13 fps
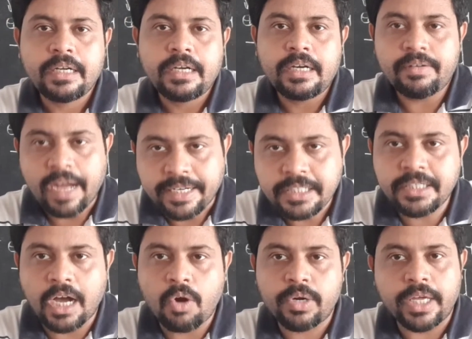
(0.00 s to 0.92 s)
write it
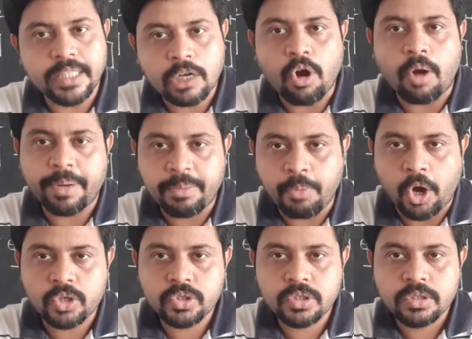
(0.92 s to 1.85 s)
down in the comment
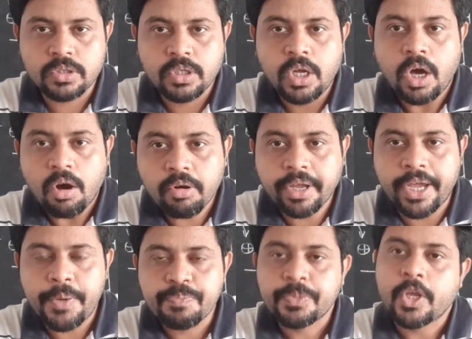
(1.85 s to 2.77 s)
box.
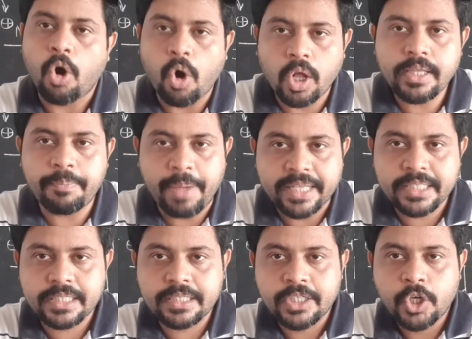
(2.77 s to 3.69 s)
Okay, all the
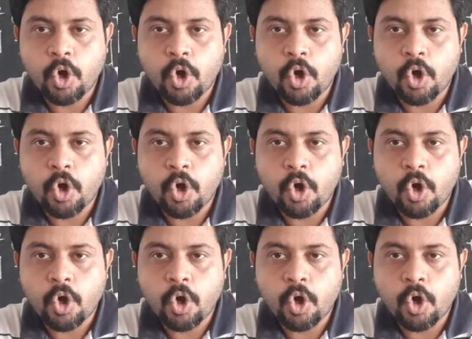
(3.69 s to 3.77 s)
best.